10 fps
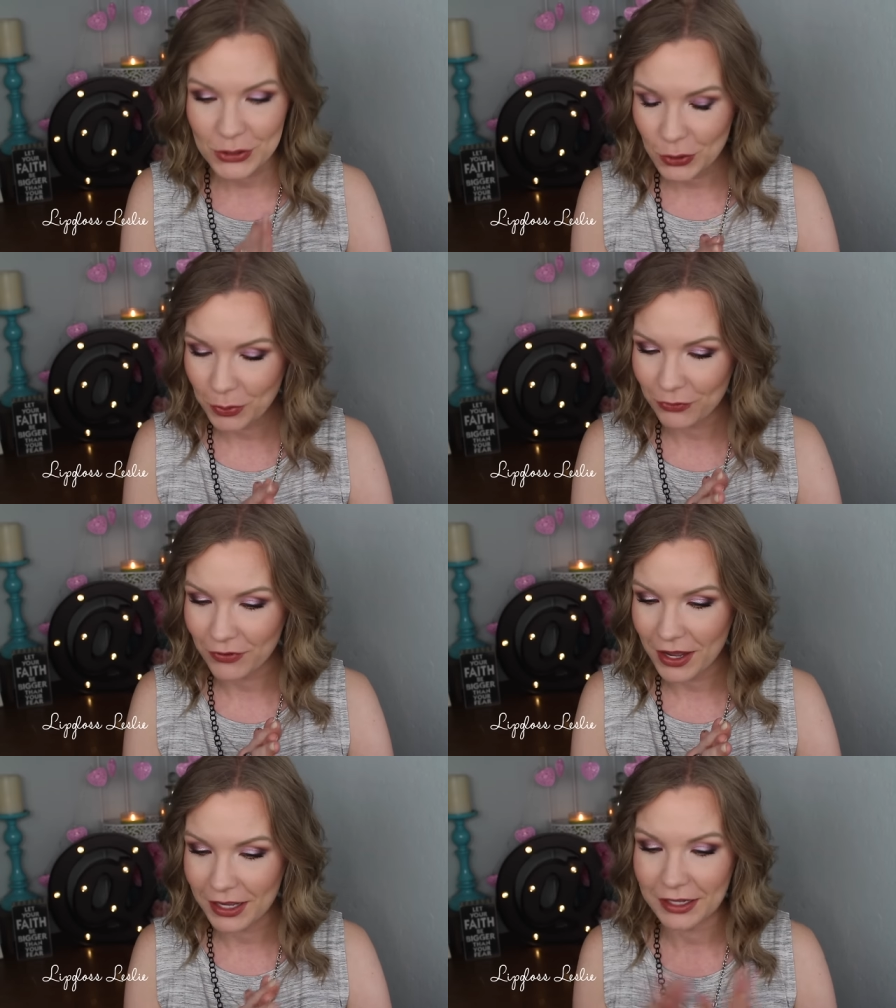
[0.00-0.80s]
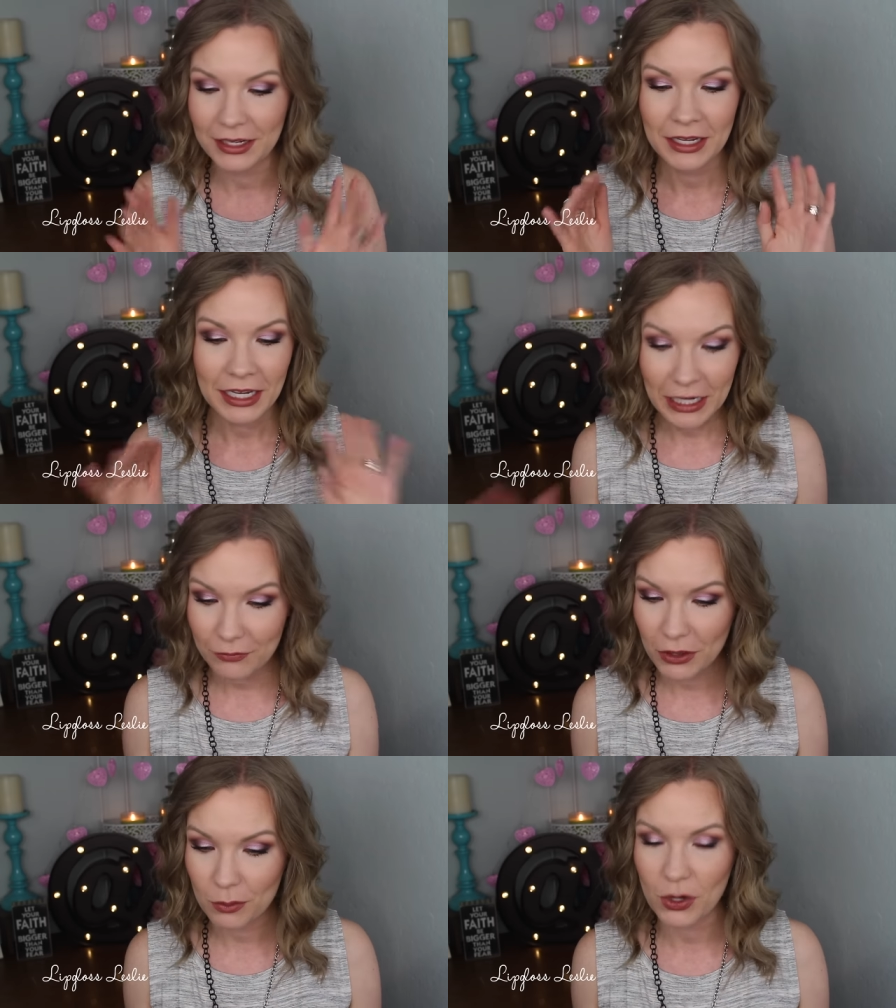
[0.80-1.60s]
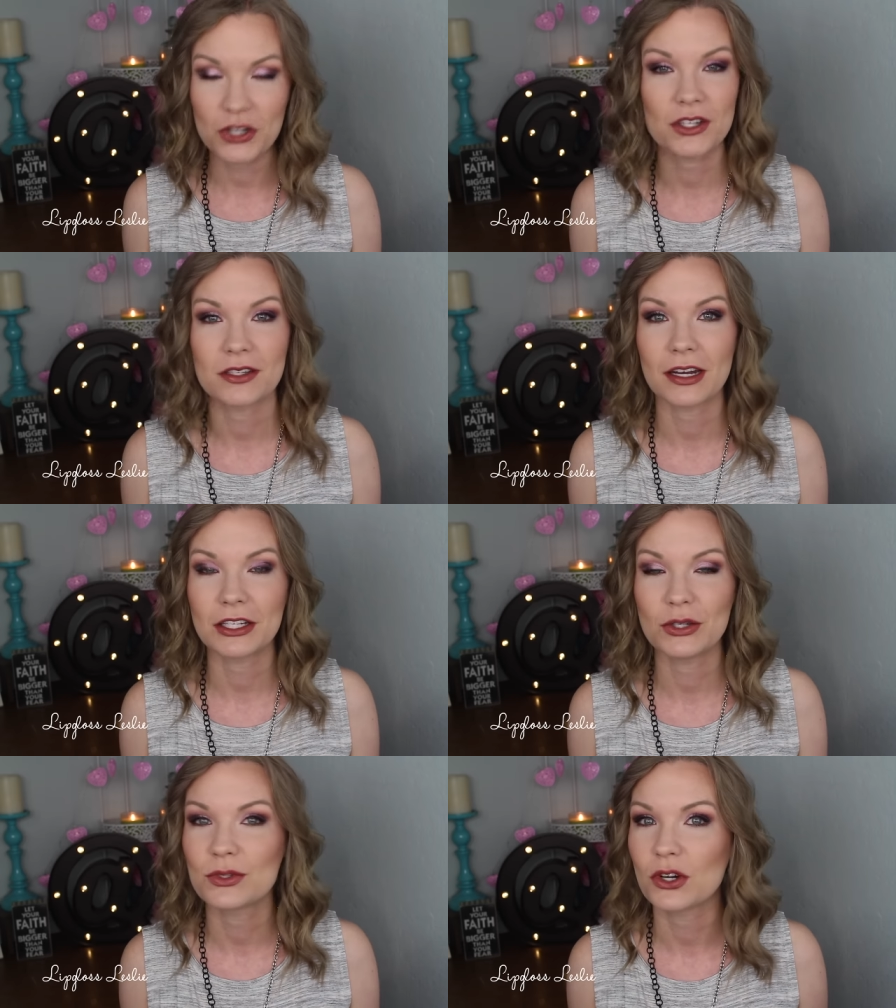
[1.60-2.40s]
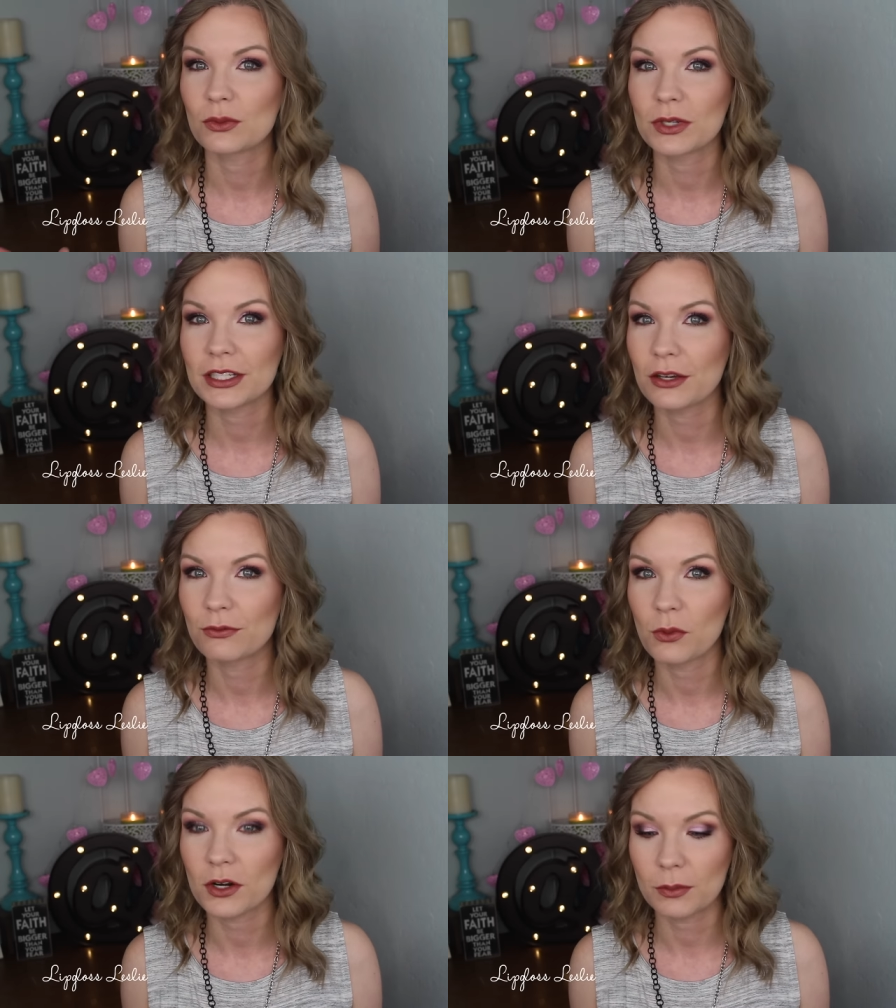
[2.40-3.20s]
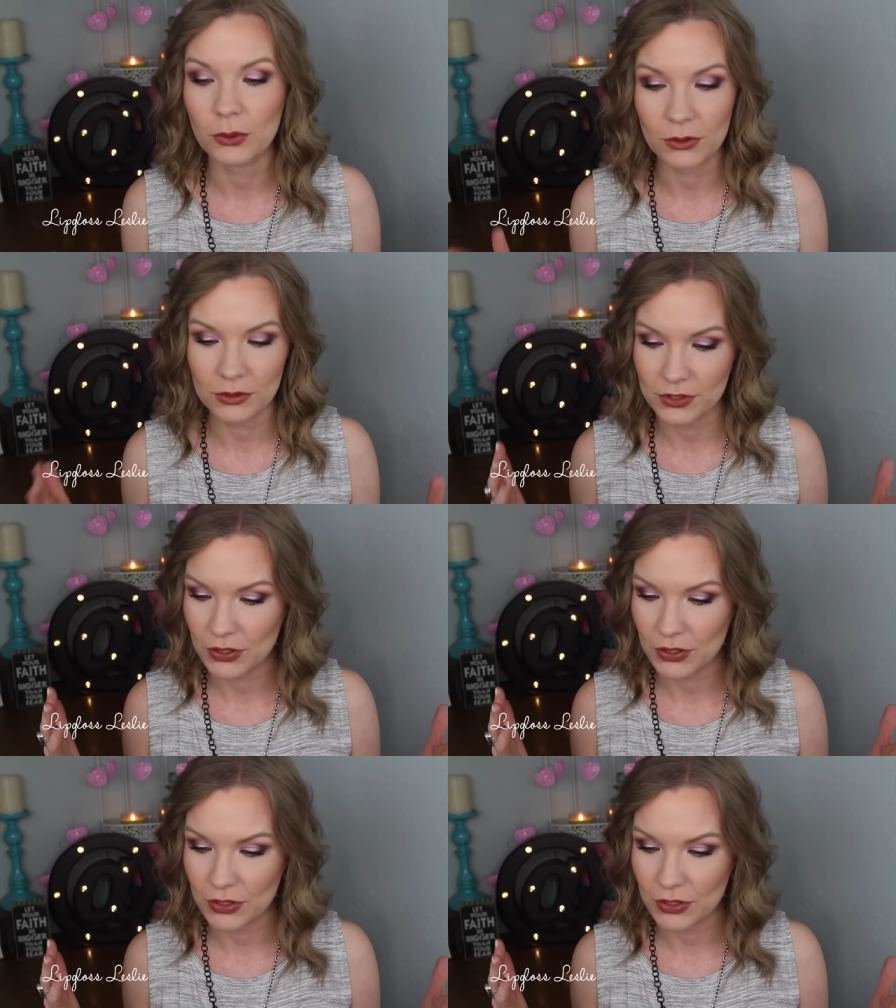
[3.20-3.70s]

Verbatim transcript: super fun. Even the brushes that I used are really affordable.